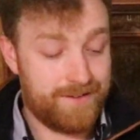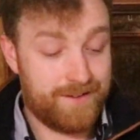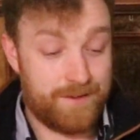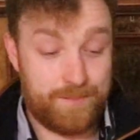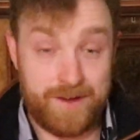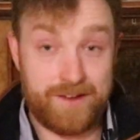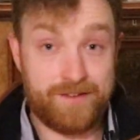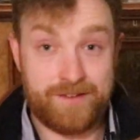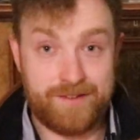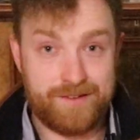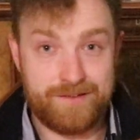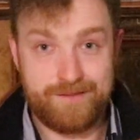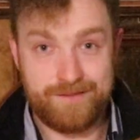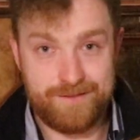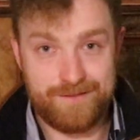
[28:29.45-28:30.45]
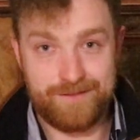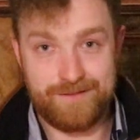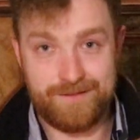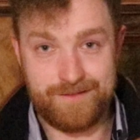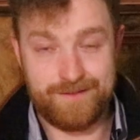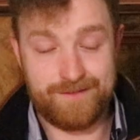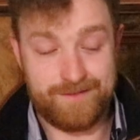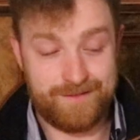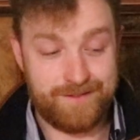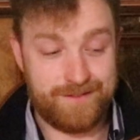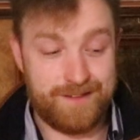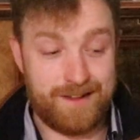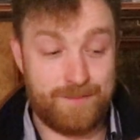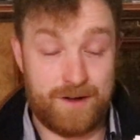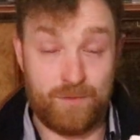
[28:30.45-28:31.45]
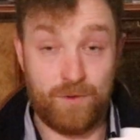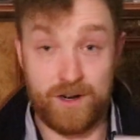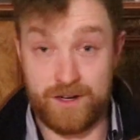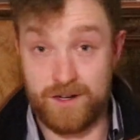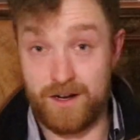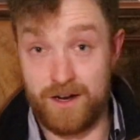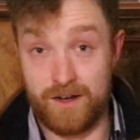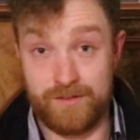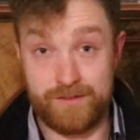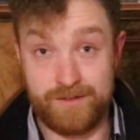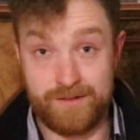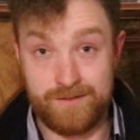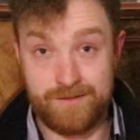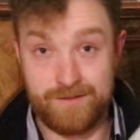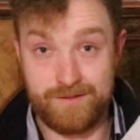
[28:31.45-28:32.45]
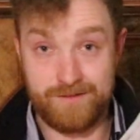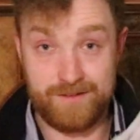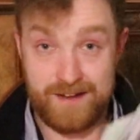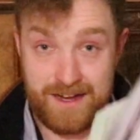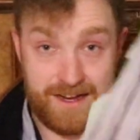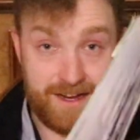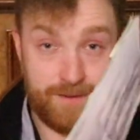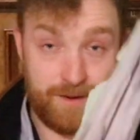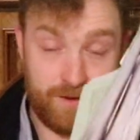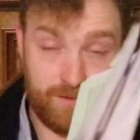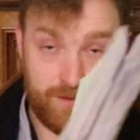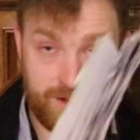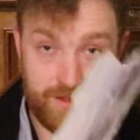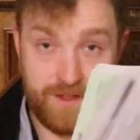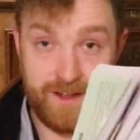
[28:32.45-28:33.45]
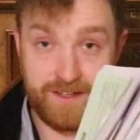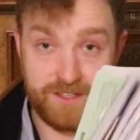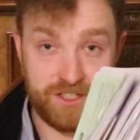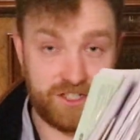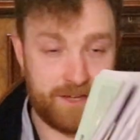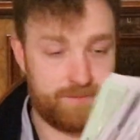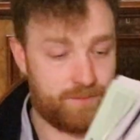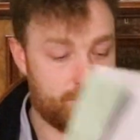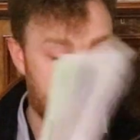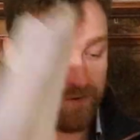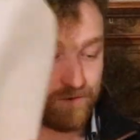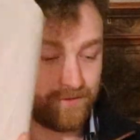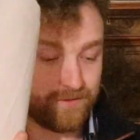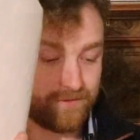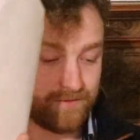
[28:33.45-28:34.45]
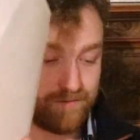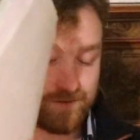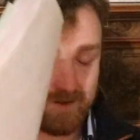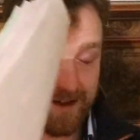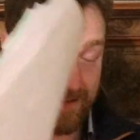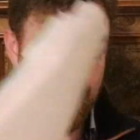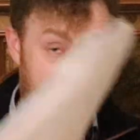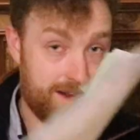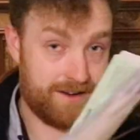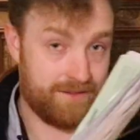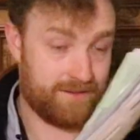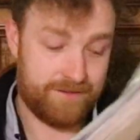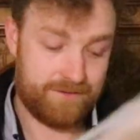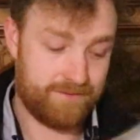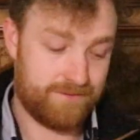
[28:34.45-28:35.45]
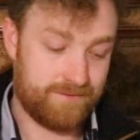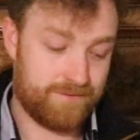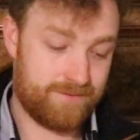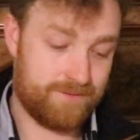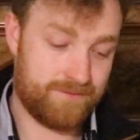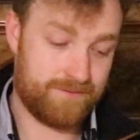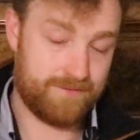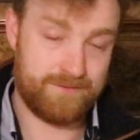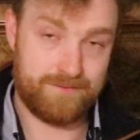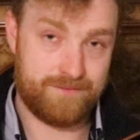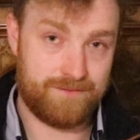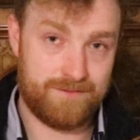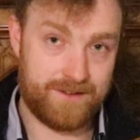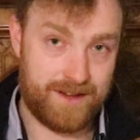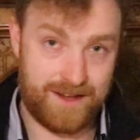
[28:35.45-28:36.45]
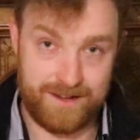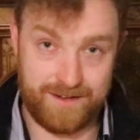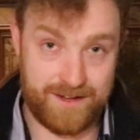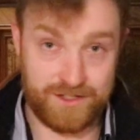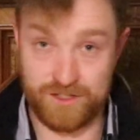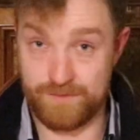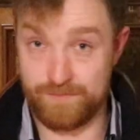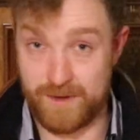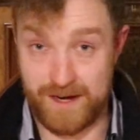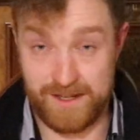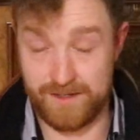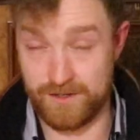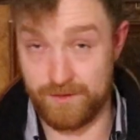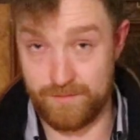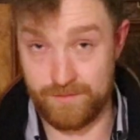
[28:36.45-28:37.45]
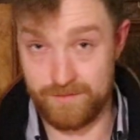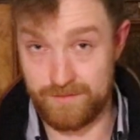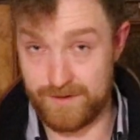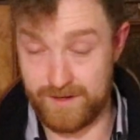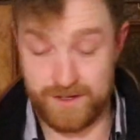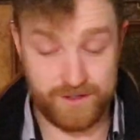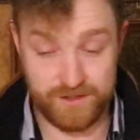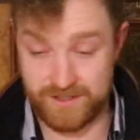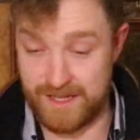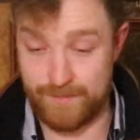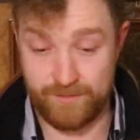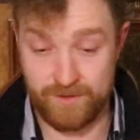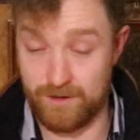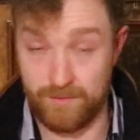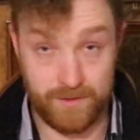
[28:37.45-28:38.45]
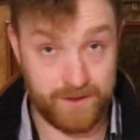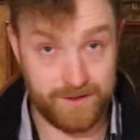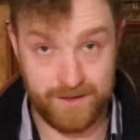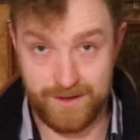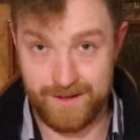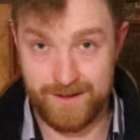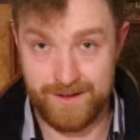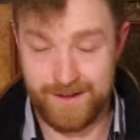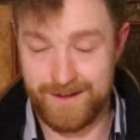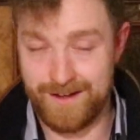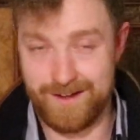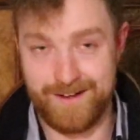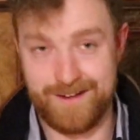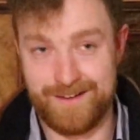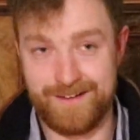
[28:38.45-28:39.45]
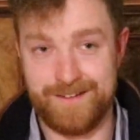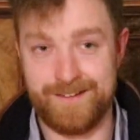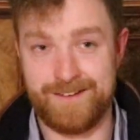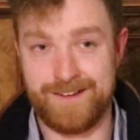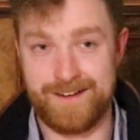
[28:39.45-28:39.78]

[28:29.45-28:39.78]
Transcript: a bit about what it costs, and about, you think it's a cheap boat, at the end it just piles up. It just keeps coming, and